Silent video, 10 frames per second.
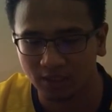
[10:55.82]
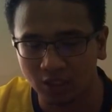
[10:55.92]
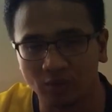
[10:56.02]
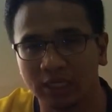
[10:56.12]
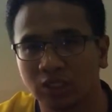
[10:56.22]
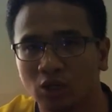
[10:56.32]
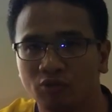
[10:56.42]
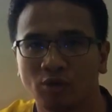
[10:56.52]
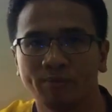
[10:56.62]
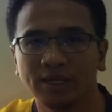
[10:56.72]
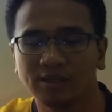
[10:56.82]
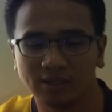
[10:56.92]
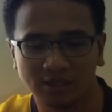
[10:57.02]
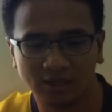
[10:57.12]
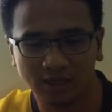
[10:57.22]
So that's all from me.
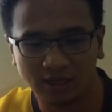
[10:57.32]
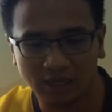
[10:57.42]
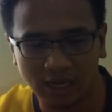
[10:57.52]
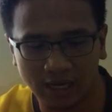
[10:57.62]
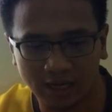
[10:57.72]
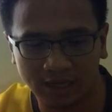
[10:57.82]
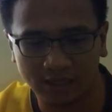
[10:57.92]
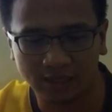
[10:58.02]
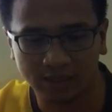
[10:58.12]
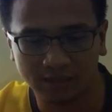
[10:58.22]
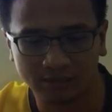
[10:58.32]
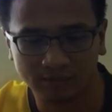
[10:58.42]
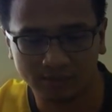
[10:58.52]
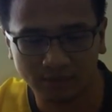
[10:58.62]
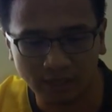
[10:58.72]
I
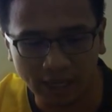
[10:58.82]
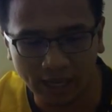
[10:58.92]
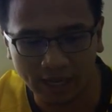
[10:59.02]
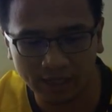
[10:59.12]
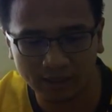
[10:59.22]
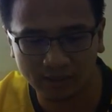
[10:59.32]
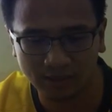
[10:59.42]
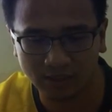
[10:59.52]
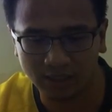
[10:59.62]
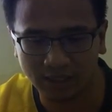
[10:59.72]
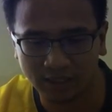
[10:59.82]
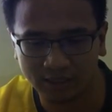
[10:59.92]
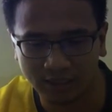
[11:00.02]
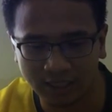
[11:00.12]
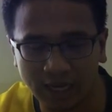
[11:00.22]
end
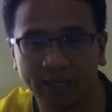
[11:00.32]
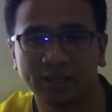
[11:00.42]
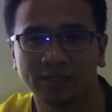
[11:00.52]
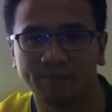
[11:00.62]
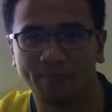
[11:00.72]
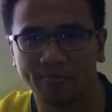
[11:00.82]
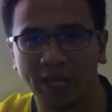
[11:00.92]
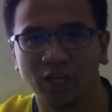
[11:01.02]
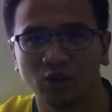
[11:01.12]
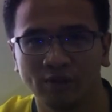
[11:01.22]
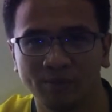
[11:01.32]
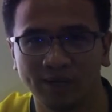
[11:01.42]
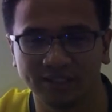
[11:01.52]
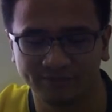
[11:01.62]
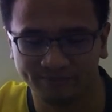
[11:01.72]
the slide here. Thank you very
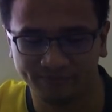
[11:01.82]
much.